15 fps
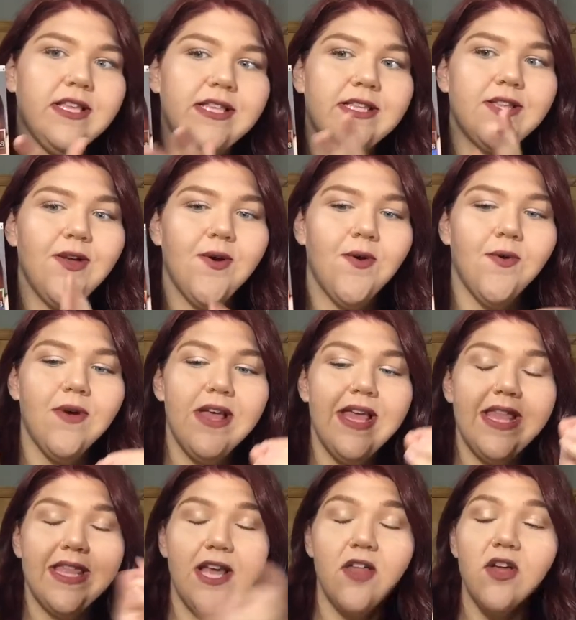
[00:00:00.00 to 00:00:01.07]
So
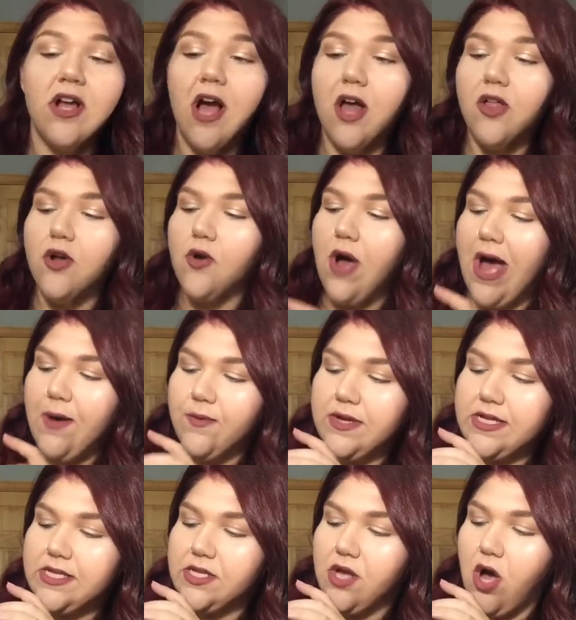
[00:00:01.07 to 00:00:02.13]
the other color I
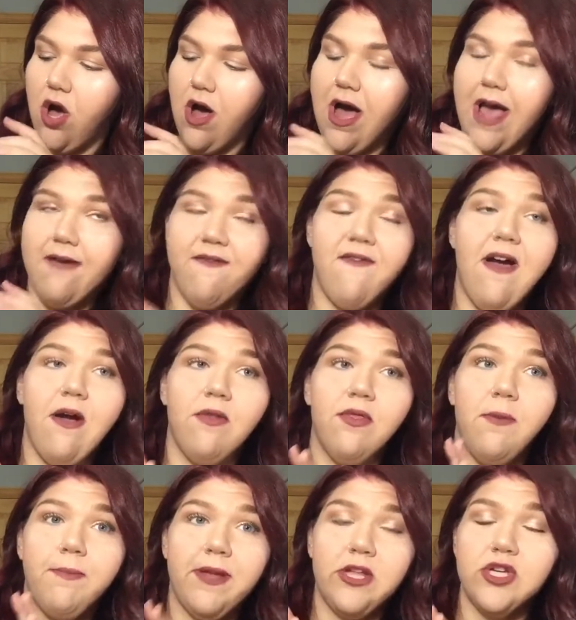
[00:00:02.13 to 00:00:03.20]
was, I found
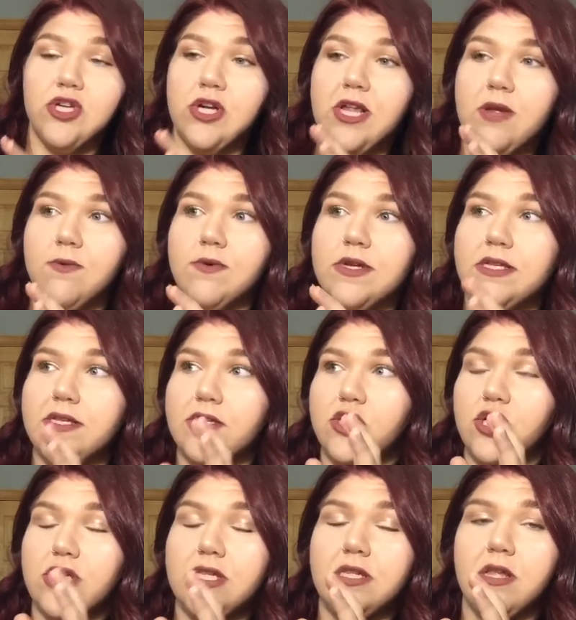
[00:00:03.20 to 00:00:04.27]
the picture, it was
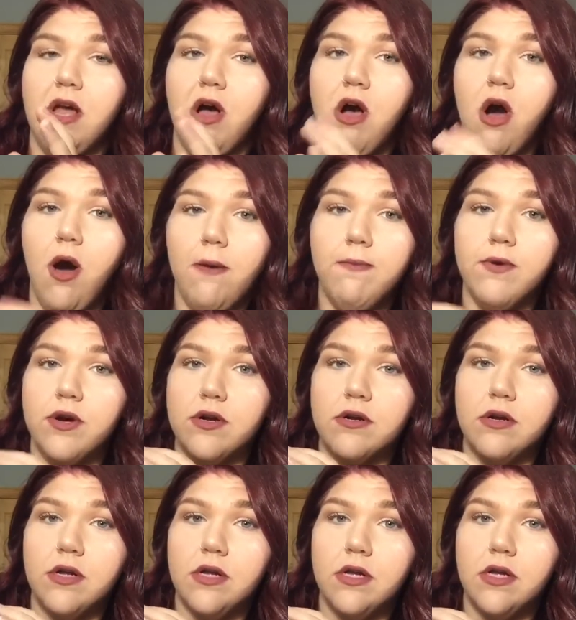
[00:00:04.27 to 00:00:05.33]
just auburn